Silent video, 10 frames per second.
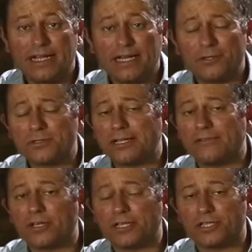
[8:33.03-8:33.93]
and also have
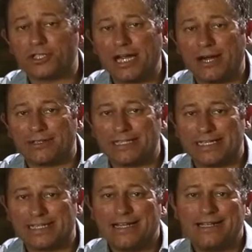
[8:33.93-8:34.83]
a look at the
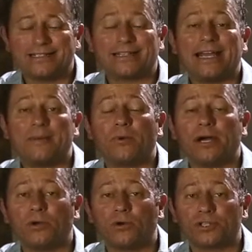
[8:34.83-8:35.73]
charities, as the Cape
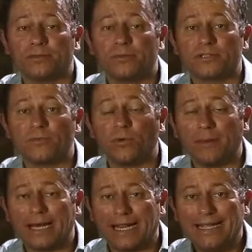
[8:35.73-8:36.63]
Wine Auction puts more
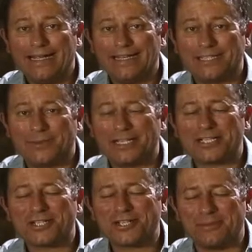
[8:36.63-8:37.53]
money into
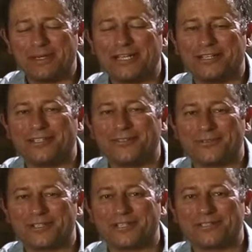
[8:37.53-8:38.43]
extremely good
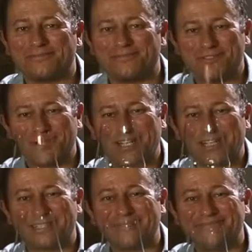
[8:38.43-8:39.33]
causes.
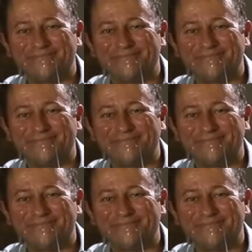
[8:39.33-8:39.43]
Cheers.